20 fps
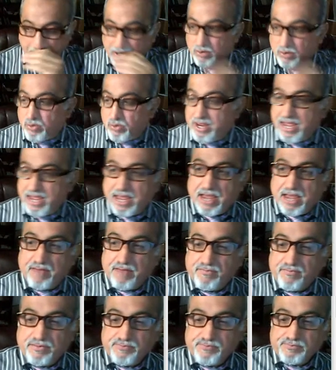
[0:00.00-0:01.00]
we
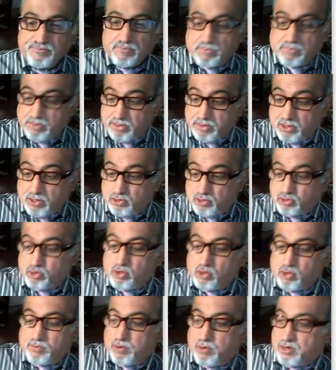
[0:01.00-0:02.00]
have
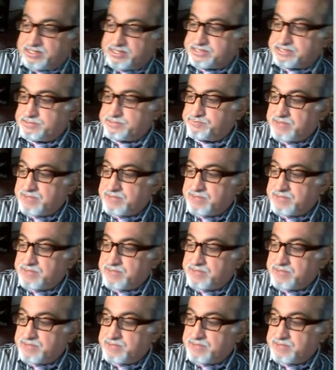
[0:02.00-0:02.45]
two books.